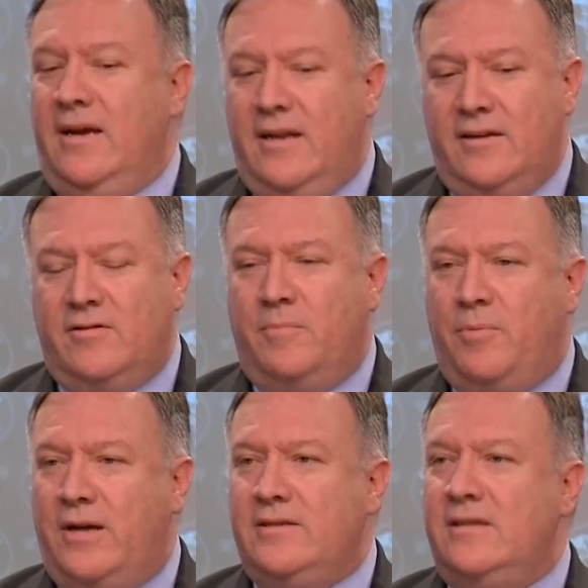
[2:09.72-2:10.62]
It is the
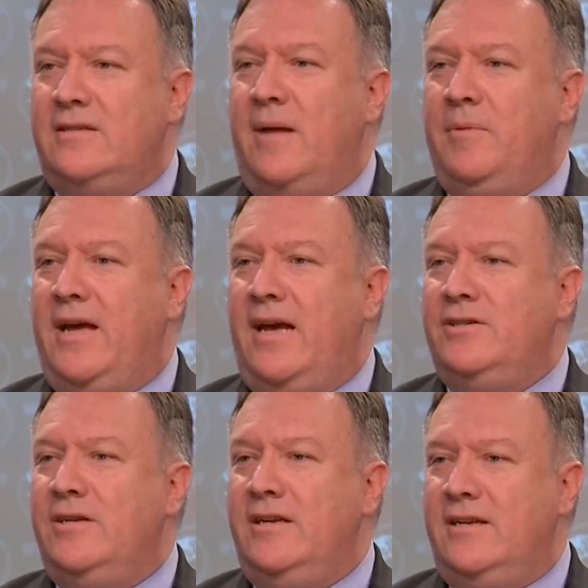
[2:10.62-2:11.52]
president's
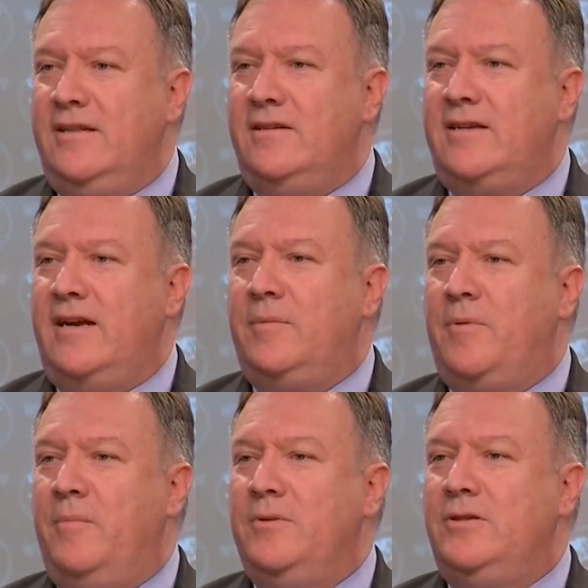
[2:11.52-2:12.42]
obligation, indeed the State
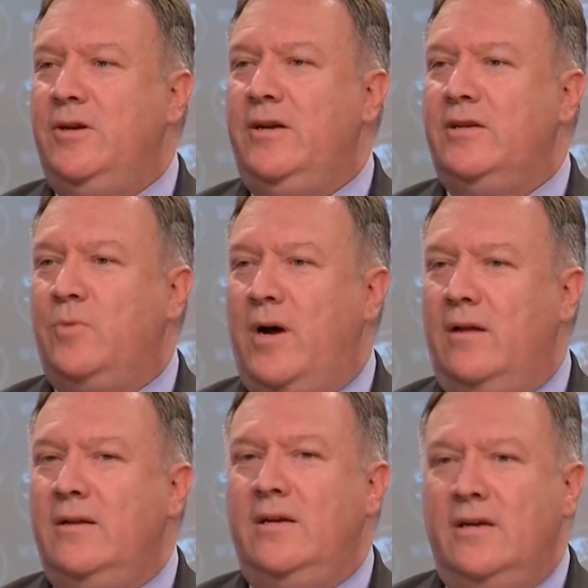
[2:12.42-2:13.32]
Department's duty as
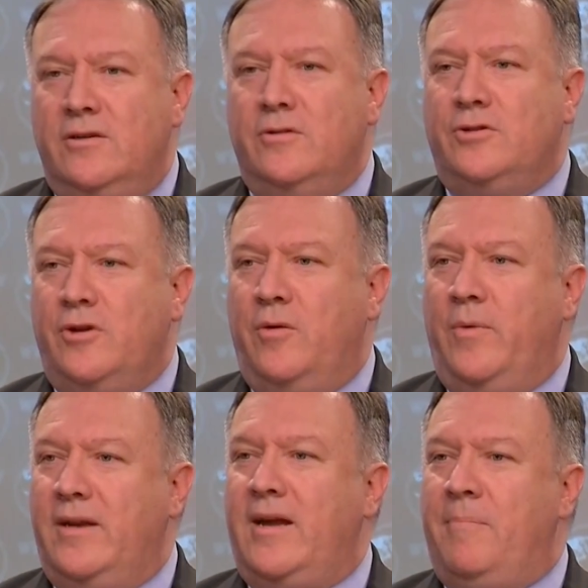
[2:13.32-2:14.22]
well, to ensure that
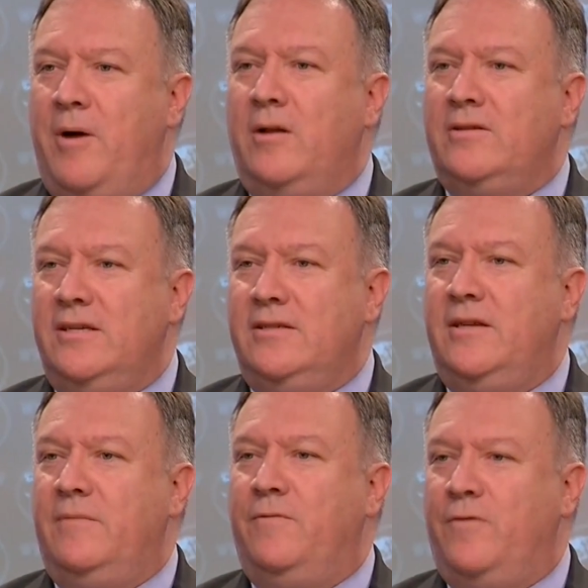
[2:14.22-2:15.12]
we adopt policies
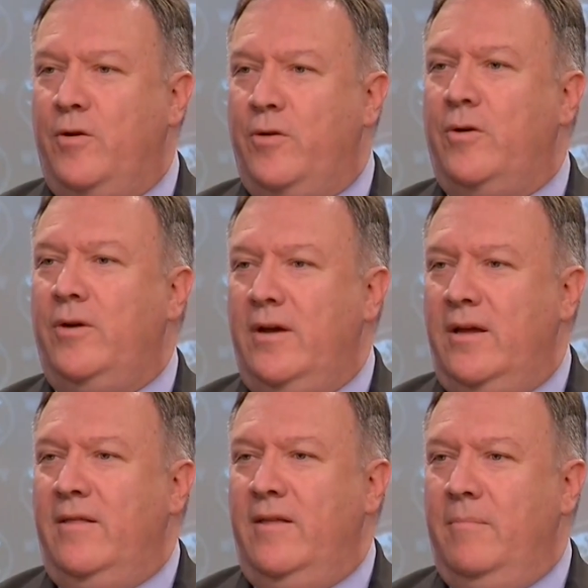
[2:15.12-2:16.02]
that further
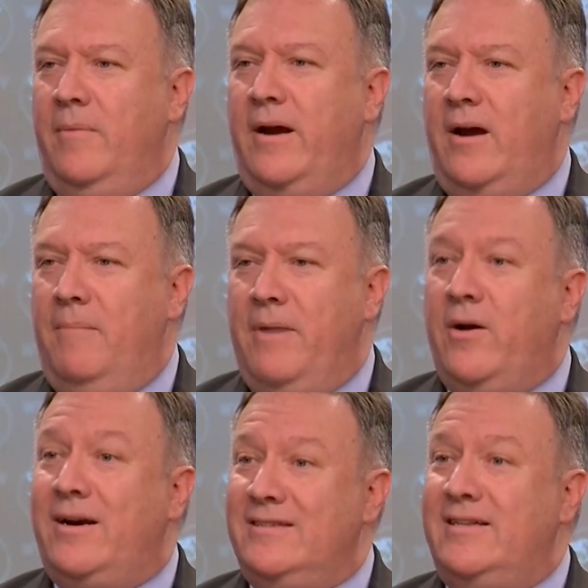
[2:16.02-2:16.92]
the Amer
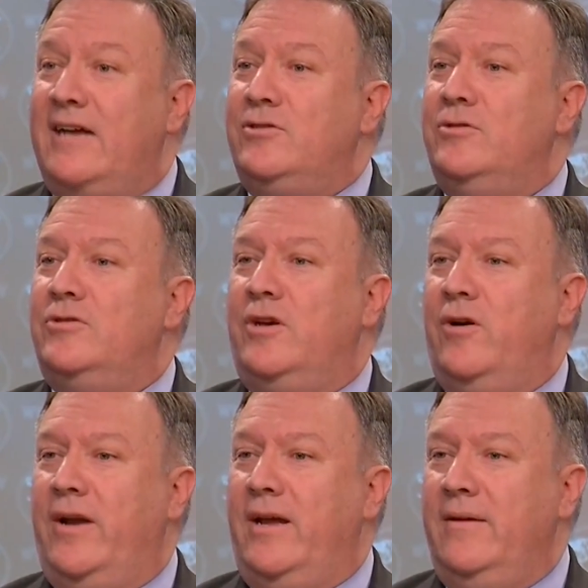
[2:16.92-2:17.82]
America's national
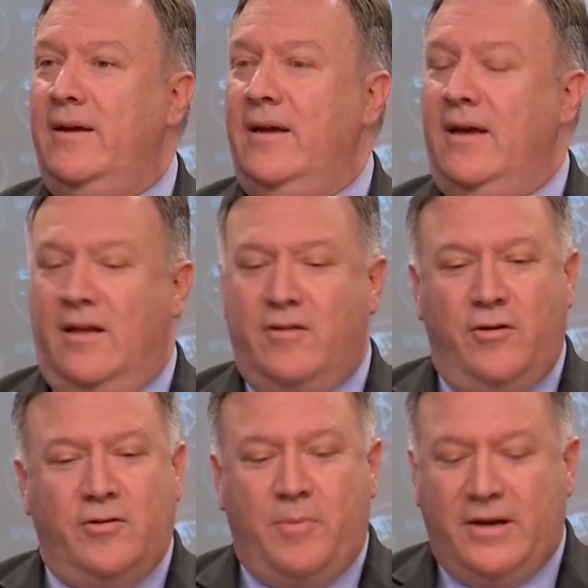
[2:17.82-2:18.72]
security.
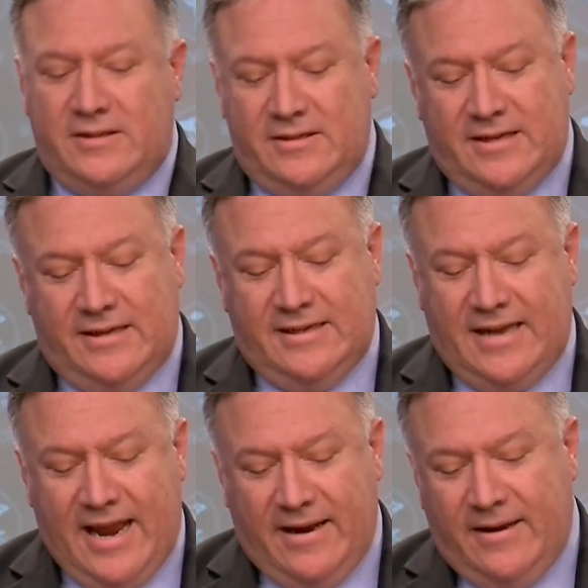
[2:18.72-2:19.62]
So, as the President said
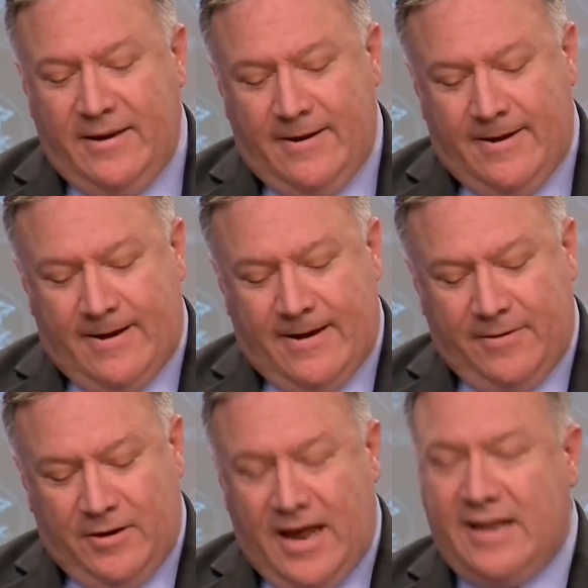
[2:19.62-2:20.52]
today, uh,
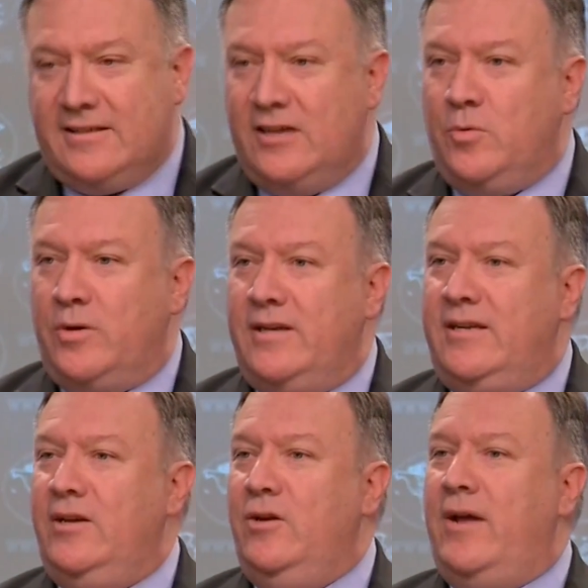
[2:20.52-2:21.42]
the United States will
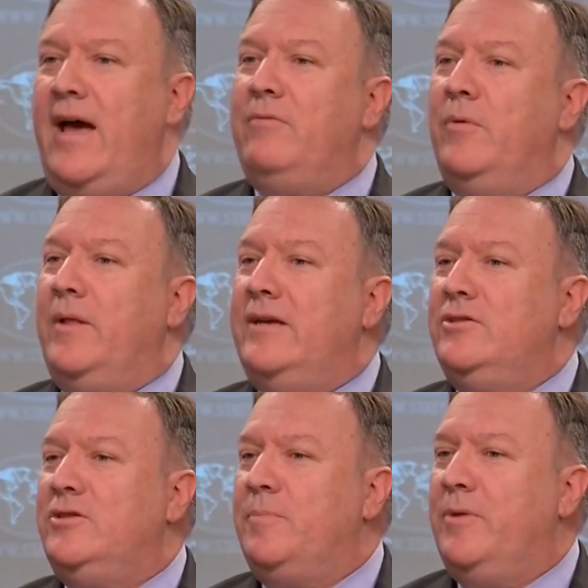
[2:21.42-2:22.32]
continue to have a
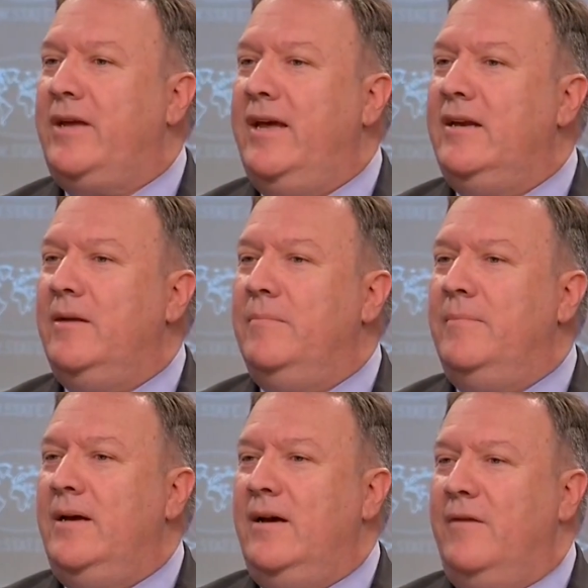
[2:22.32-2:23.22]
relationship with the Kingdom
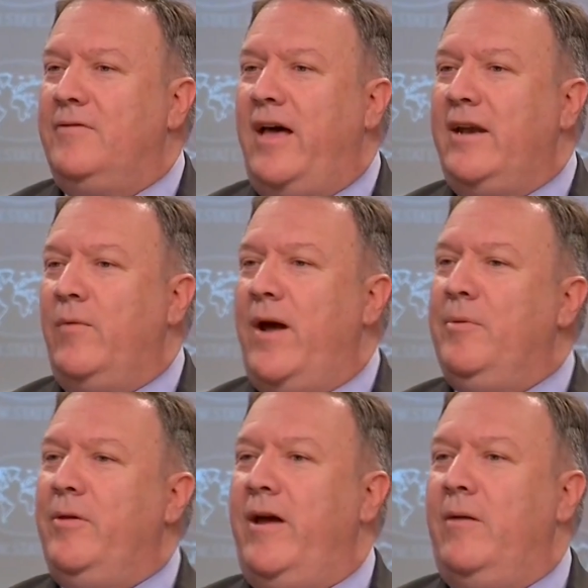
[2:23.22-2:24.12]
of Saudi
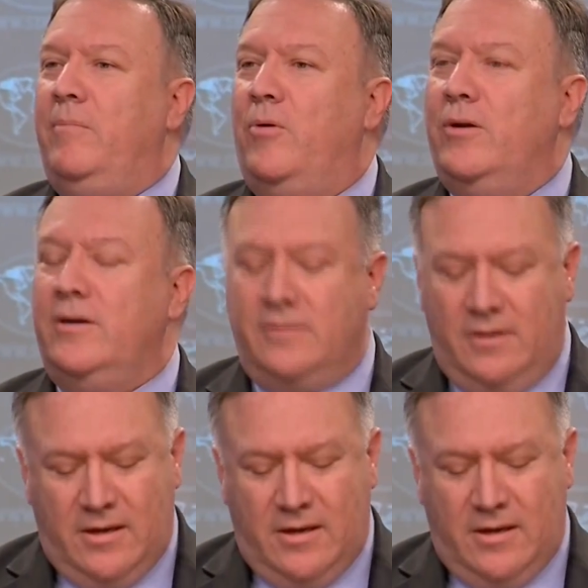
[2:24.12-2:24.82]
Arabia. They're an important